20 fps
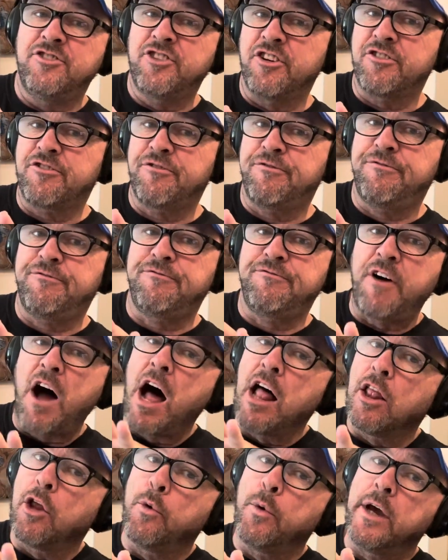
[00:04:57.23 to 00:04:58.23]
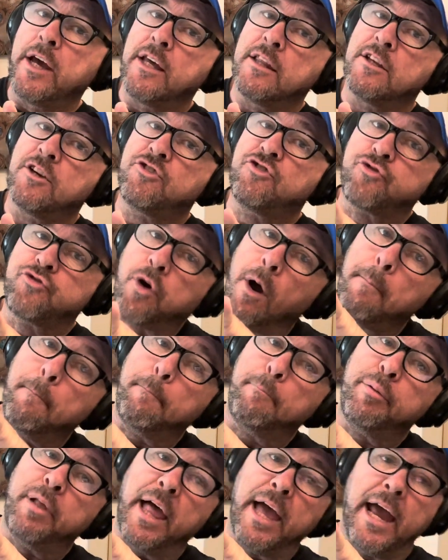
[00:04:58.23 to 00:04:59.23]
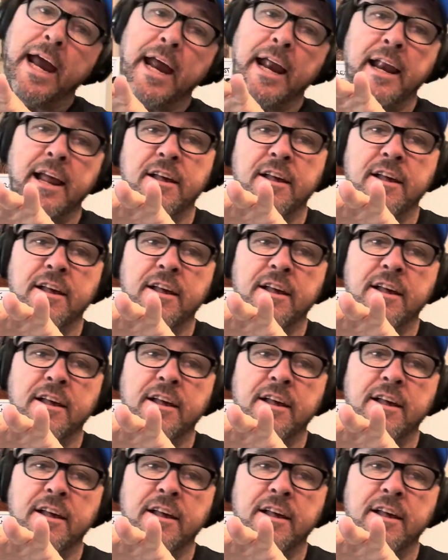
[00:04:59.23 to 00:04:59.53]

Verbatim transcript: just following the Trump plane